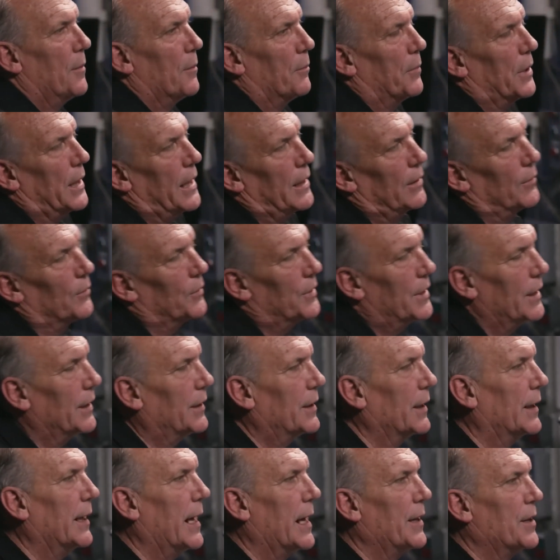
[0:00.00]
But I don't
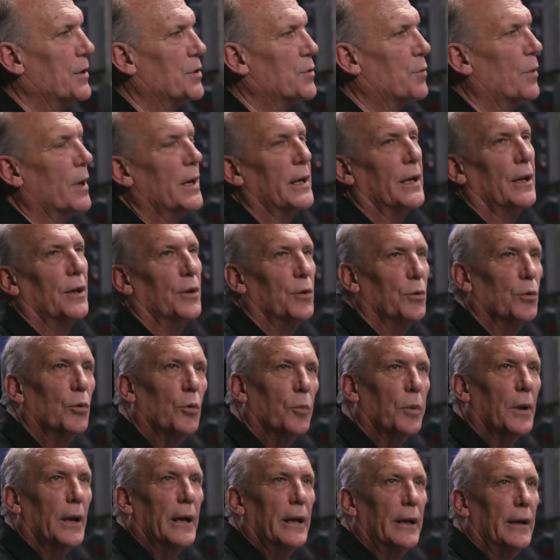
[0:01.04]
think the guy that's running a
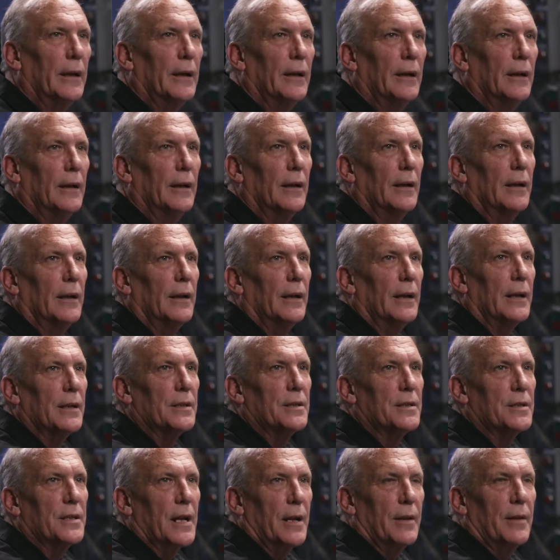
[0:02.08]
dual plane
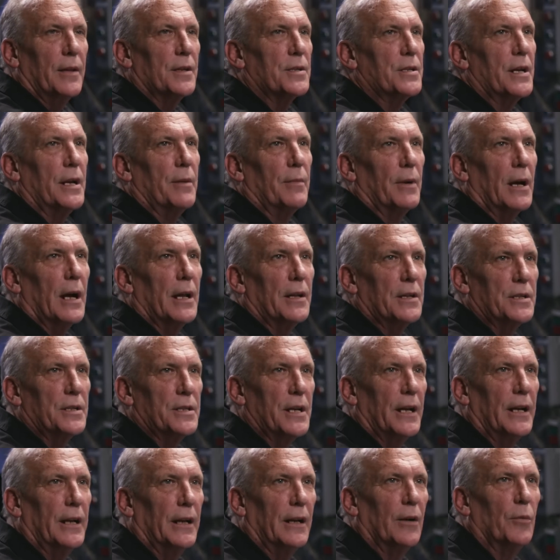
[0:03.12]
is the same guy that's
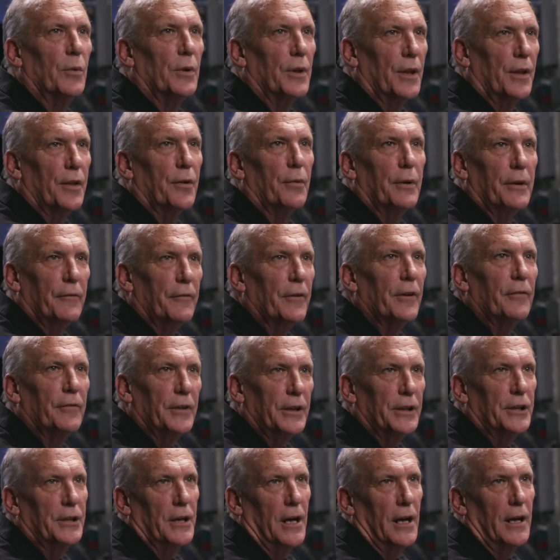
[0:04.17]
hitting it with a
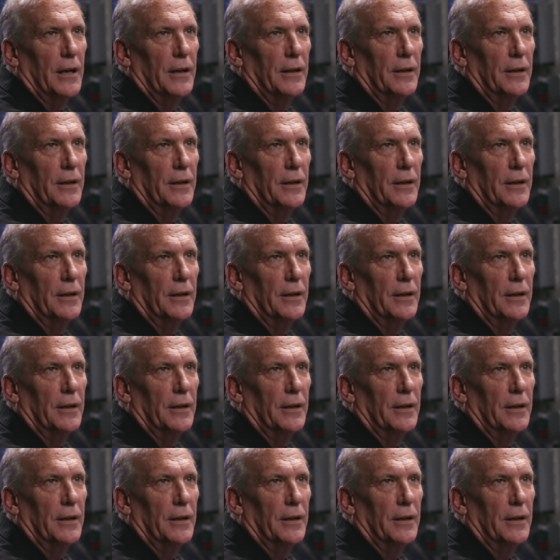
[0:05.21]
350 shot.